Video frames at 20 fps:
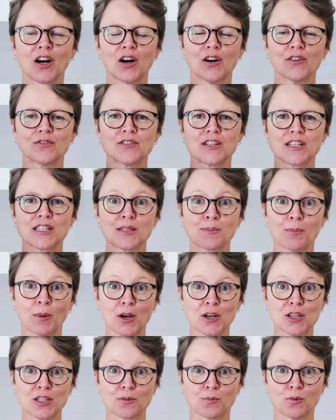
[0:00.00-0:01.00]
of
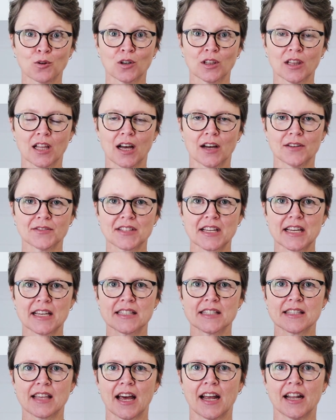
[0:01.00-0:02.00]
disposable gloves
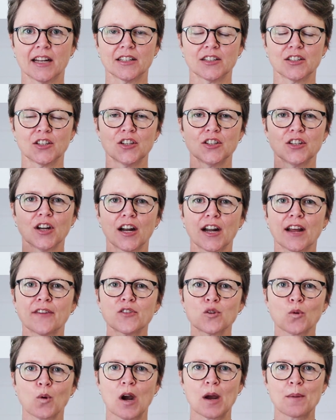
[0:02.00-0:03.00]
is that you don't have
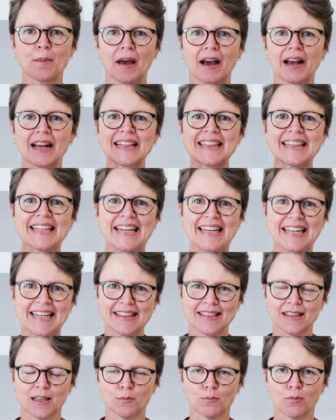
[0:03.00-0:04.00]
to worry about
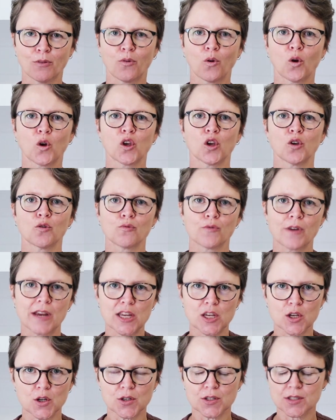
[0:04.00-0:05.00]
cleaning them before you
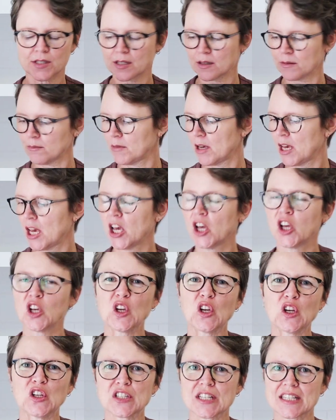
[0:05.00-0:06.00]
reuse them.
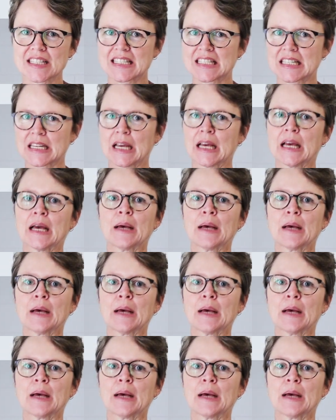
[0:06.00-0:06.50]
You just